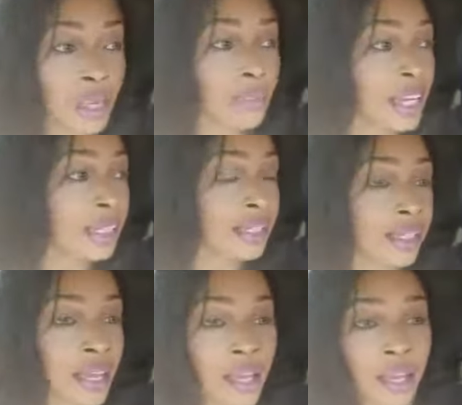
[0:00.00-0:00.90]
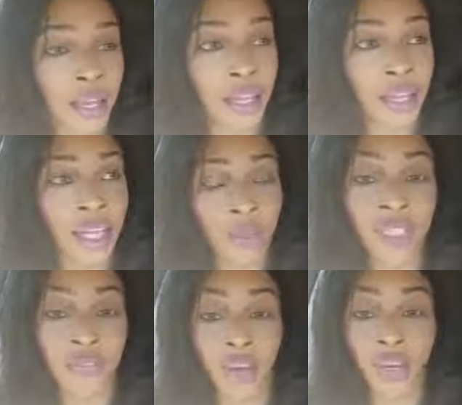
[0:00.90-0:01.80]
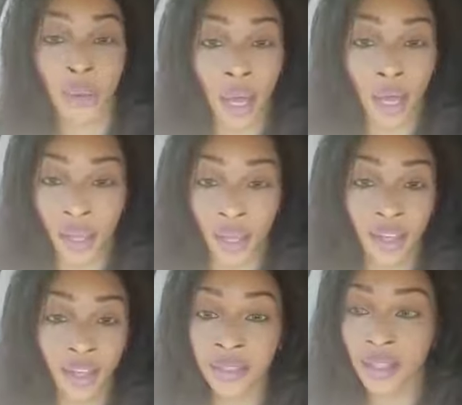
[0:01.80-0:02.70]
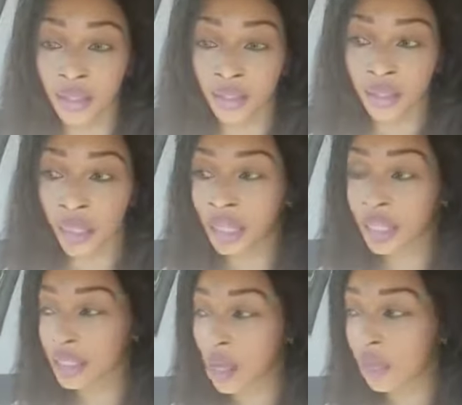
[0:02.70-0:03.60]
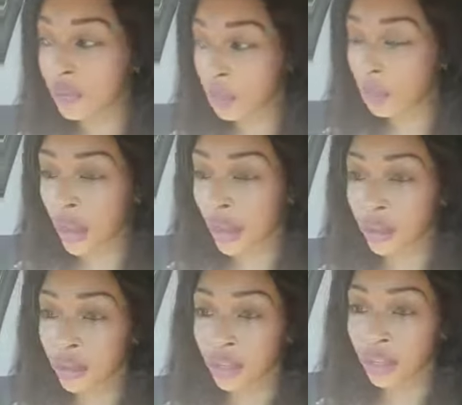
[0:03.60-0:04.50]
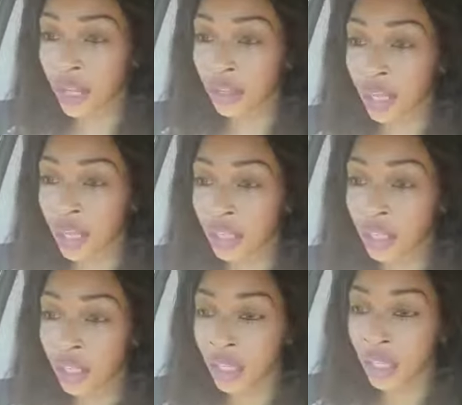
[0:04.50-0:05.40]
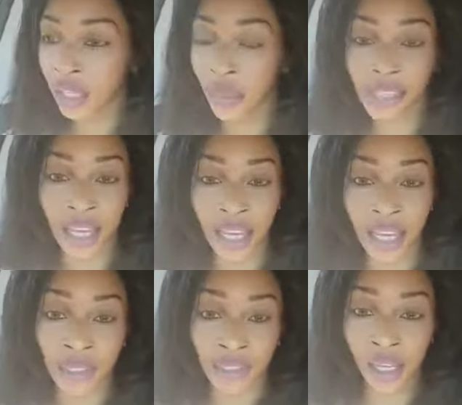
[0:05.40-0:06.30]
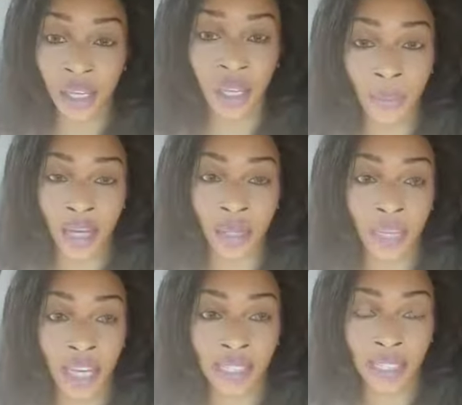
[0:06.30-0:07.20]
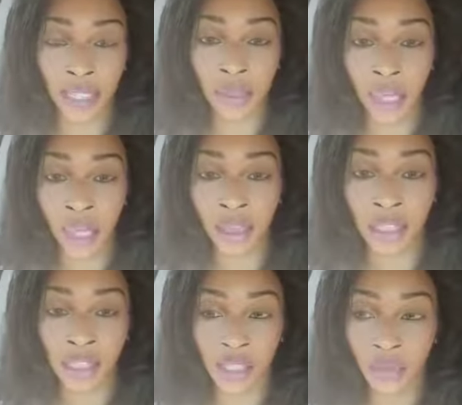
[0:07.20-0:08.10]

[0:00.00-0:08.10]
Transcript: him this, he was very quiet. He didn't talk for a while. And then it was like he was thinking about it, because in this